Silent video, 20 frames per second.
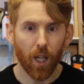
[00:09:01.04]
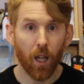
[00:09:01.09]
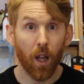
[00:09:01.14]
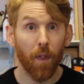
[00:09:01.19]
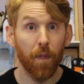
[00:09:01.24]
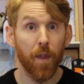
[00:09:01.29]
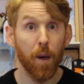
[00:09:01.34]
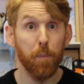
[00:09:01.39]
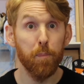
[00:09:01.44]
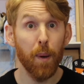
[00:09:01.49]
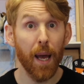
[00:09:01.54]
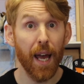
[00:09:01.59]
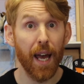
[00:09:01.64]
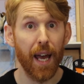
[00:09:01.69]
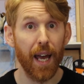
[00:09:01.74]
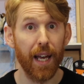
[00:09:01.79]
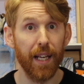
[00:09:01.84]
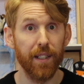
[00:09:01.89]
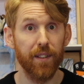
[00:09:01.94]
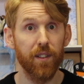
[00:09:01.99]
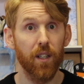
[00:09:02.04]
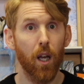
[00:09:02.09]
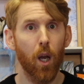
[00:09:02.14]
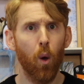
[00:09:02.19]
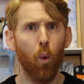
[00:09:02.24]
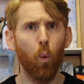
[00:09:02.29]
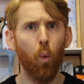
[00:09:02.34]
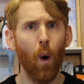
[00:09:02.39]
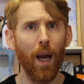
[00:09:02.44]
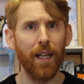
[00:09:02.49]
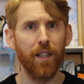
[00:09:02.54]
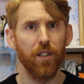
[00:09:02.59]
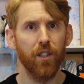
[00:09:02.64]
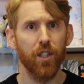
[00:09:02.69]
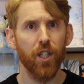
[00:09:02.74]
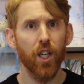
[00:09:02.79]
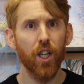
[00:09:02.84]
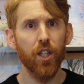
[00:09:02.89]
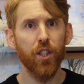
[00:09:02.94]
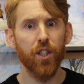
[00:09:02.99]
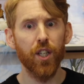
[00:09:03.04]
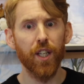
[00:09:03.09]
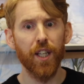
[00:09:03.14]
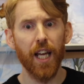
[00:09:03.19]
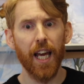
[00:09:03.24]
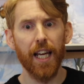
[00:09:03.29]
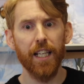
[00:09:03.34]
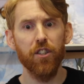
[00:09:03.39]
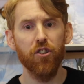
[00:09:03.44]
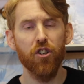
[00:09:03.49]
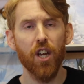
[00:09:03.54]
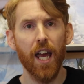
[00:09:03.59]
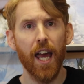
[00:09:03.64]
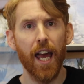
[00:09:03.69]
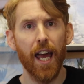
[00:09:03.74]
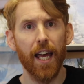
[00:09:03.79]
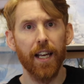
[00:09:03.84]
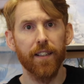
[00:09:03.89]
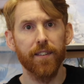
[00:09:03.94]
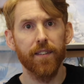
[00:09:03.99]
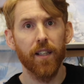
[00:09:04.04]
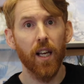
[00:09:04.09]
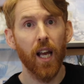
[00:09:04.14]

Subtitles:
The bears went to their chairs